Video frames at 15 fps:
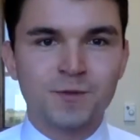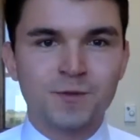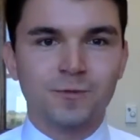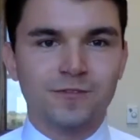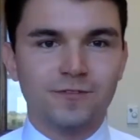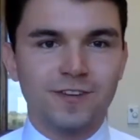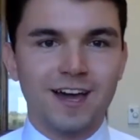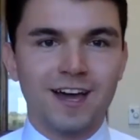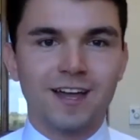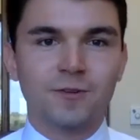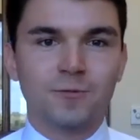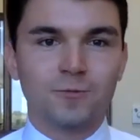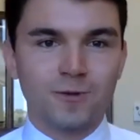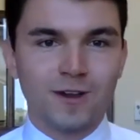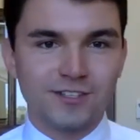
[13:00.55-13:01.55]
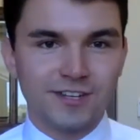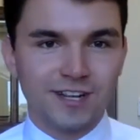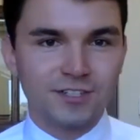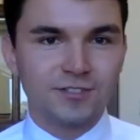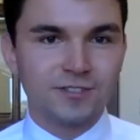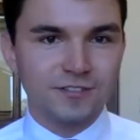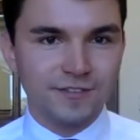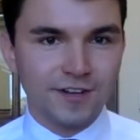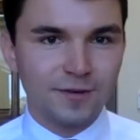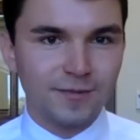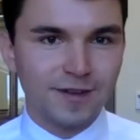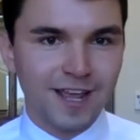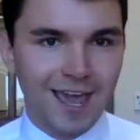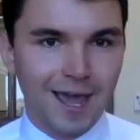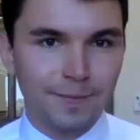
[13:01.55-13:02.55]
We've got residential
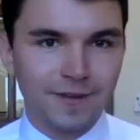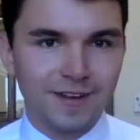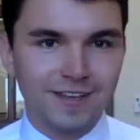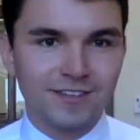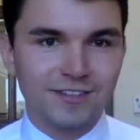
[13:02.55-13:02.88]
development happening in the